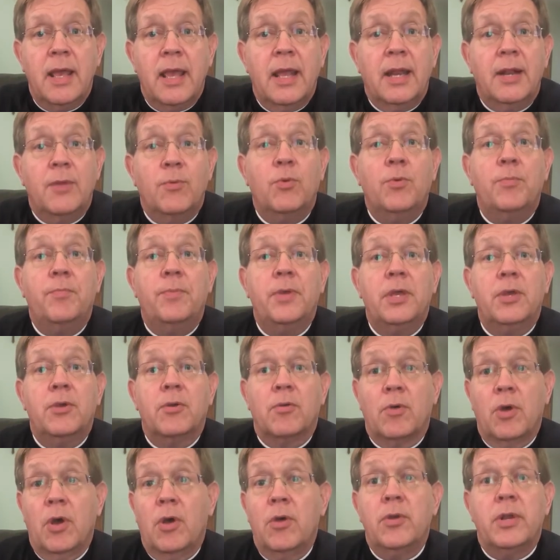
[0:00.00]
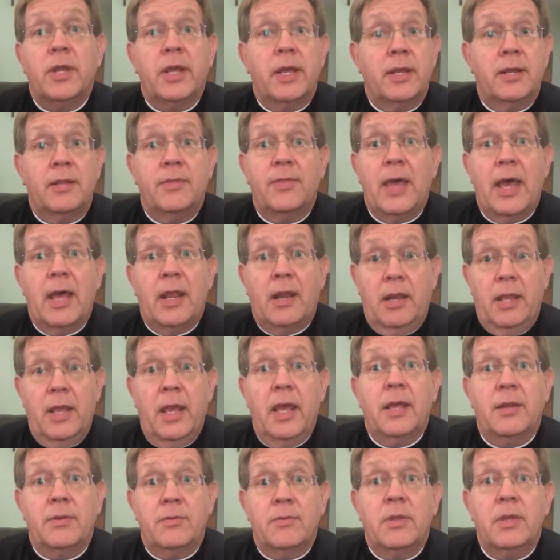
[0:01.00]
And it will be your own land, and that
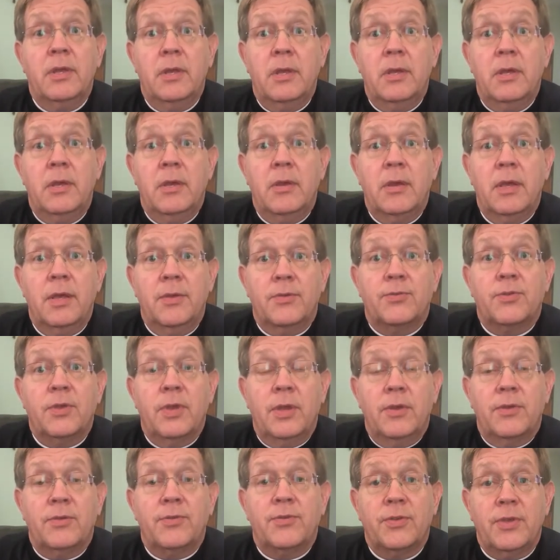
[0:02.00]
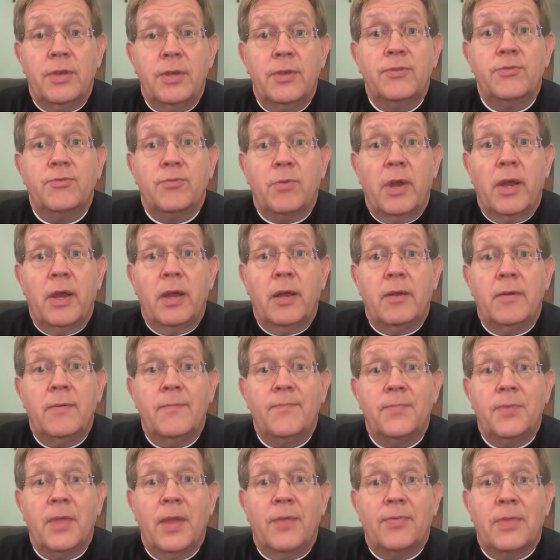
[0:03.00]
land is, is Israel
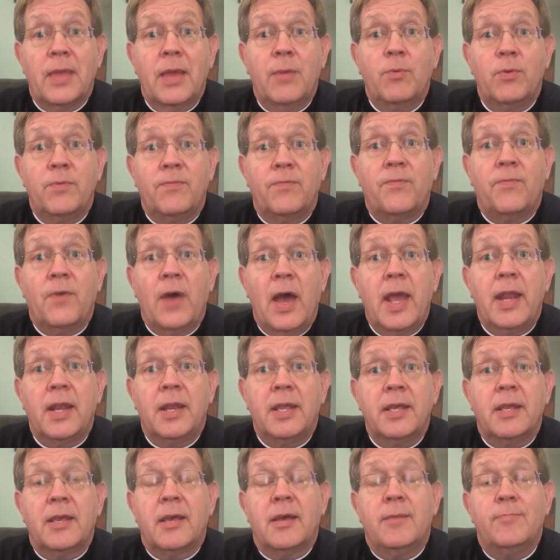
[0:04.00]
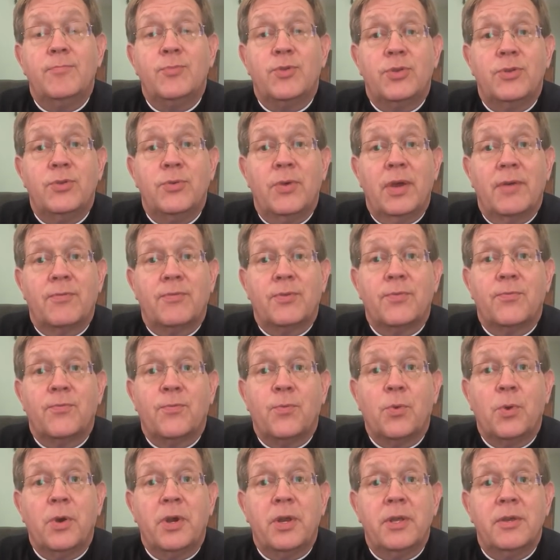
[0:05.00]
that they would finally come to after
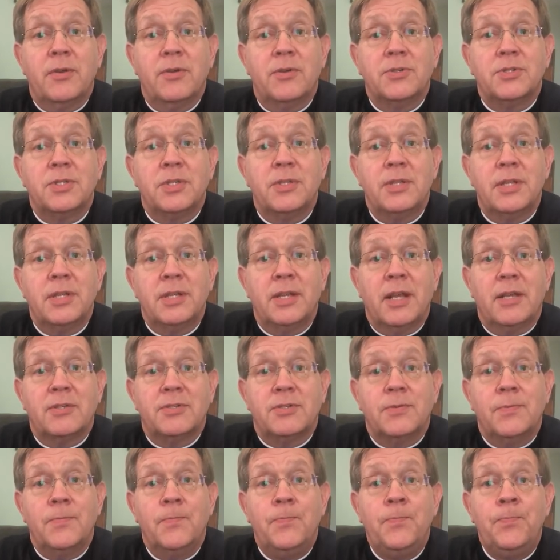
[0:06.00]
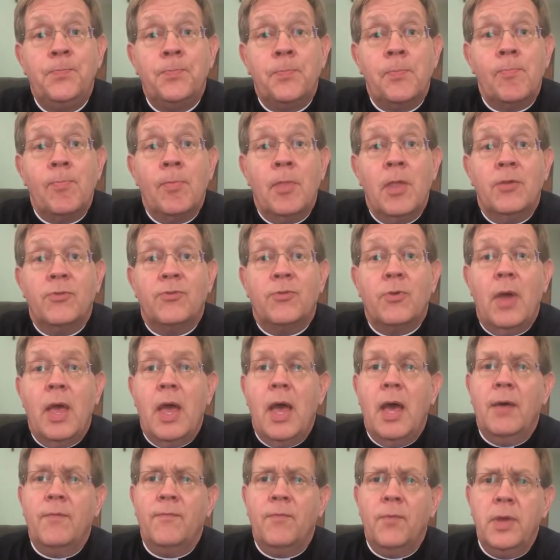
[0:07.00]
40 years in the desert. So
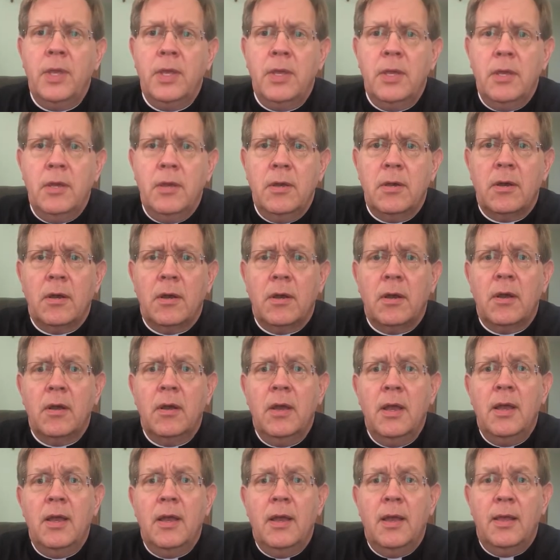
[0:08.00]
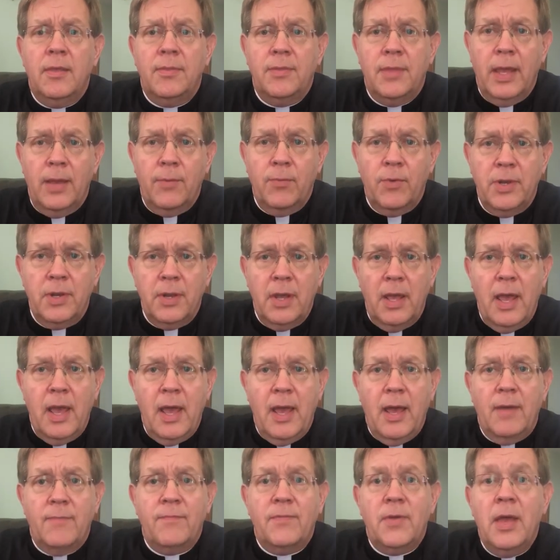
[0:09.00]
every year they would
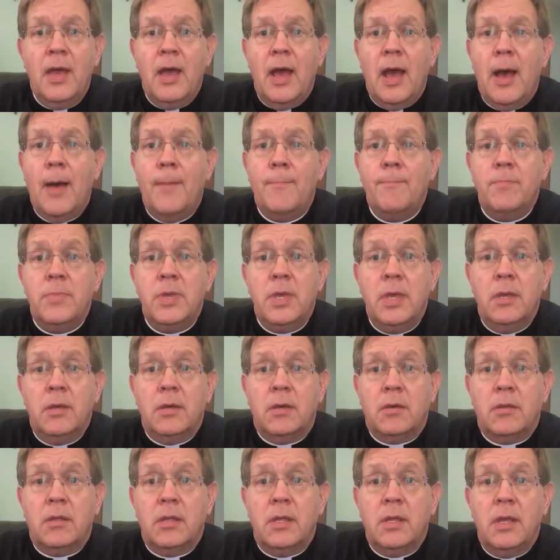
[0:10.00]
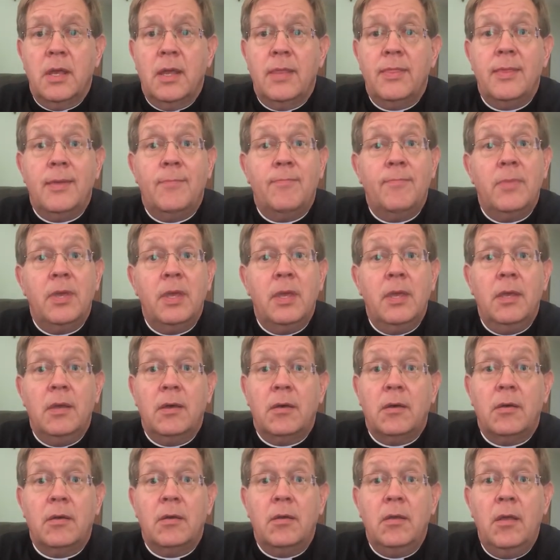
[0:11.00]
have a meal, and the
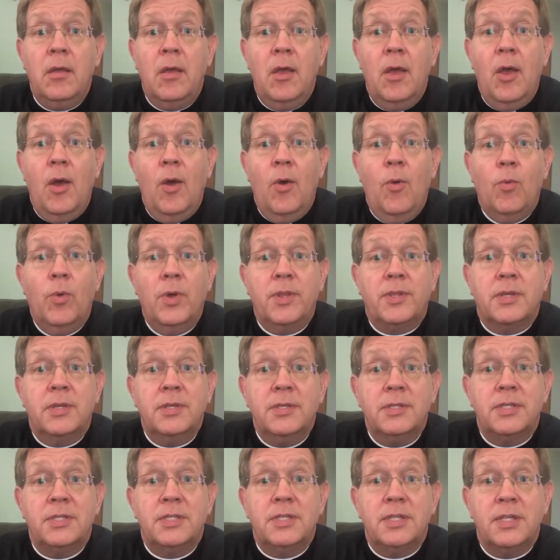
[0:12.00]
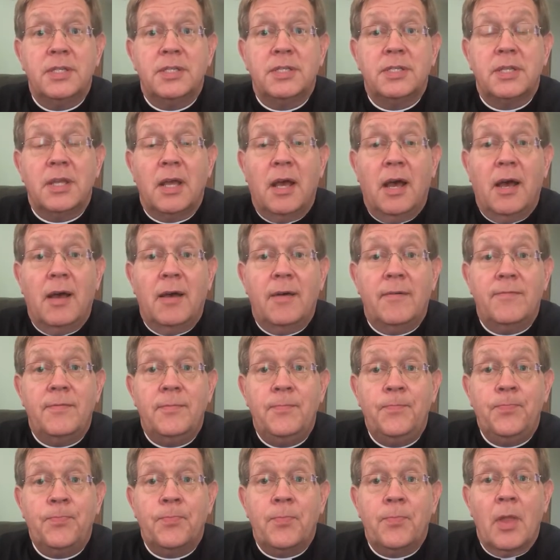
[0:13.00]
meal would consist of
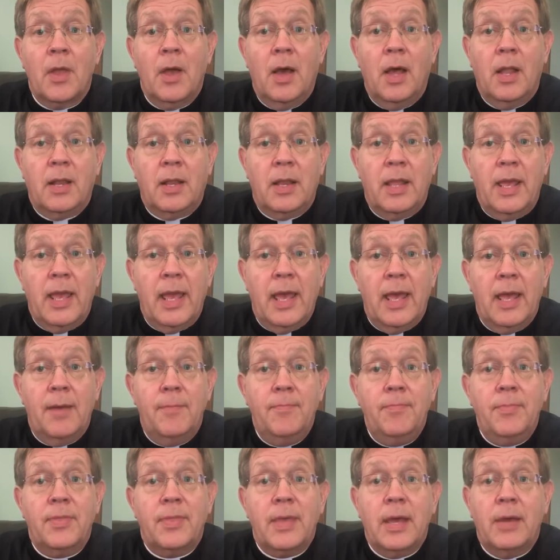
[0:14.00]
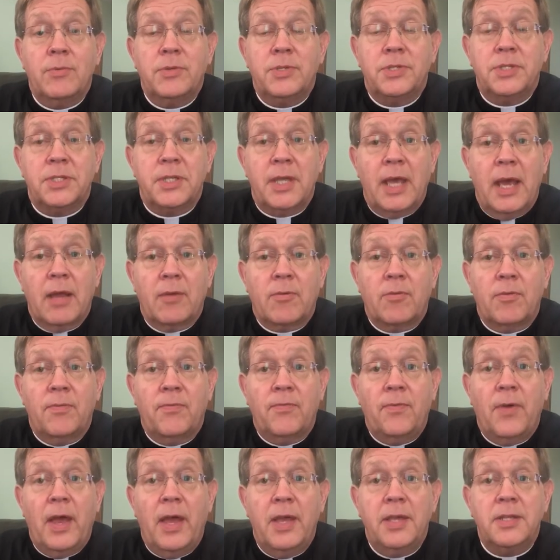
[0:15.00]
a lamb that was
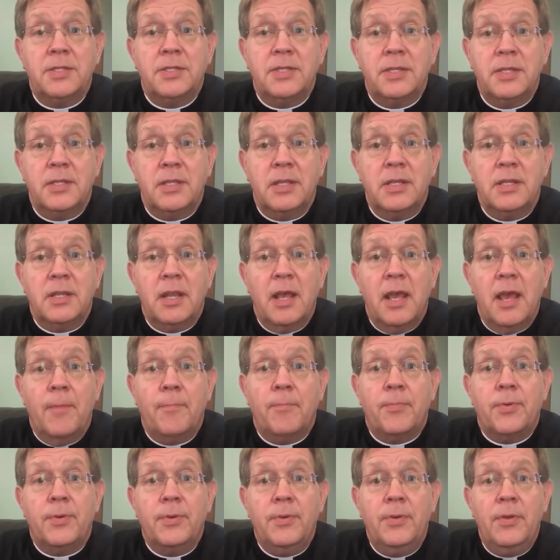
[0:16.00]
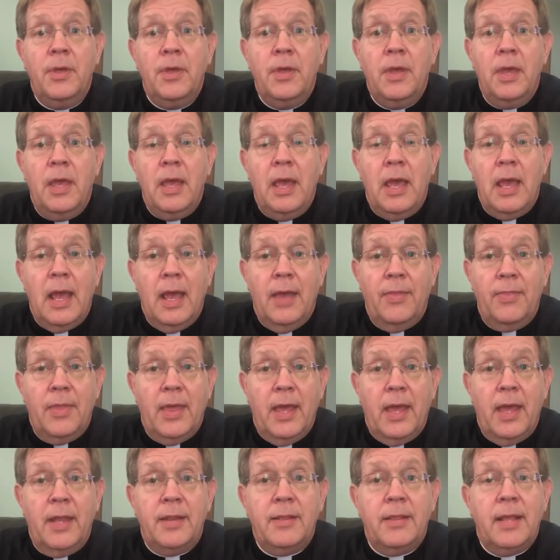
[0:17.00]
sacrificed at the temple, and
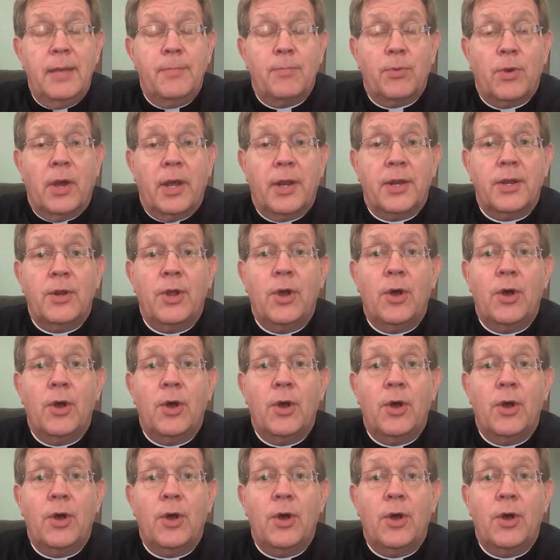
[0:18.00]
then they brought it